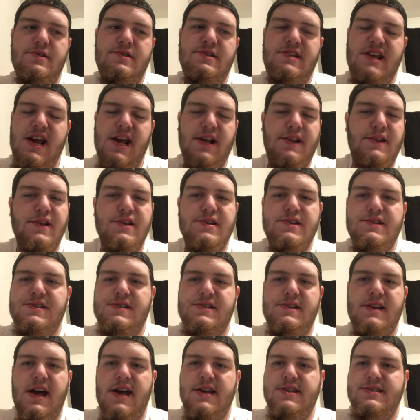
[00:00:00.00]
take
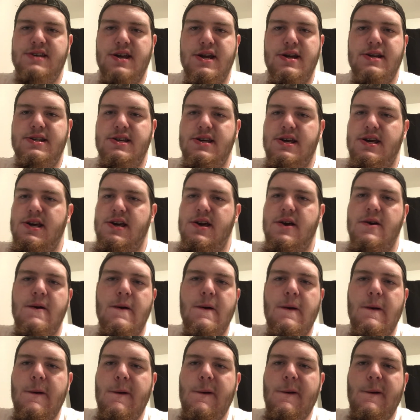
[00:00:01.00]
this SAT
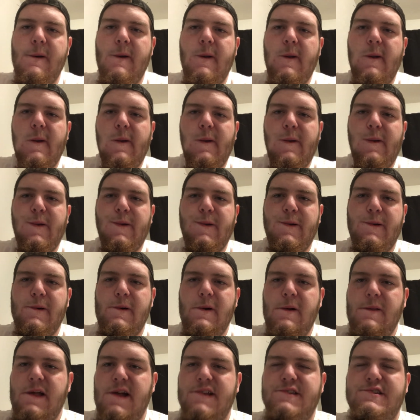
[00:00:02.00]

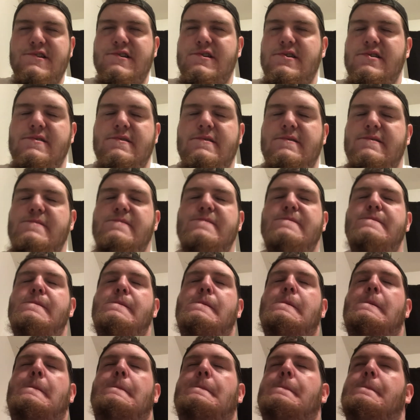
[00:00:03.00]
that's
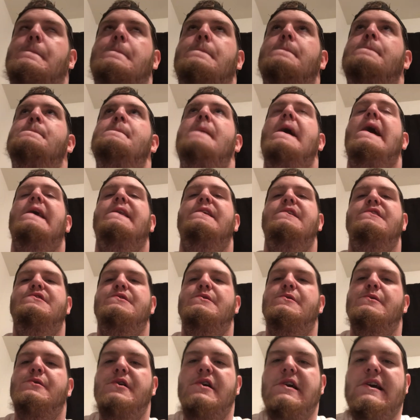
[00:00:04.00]

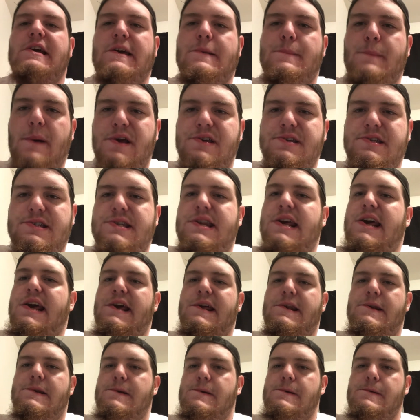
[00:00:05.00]
mandatory in my
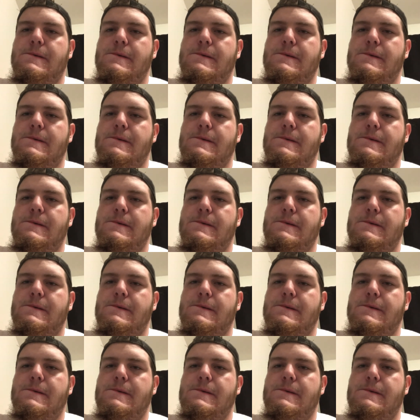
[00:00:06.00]
state,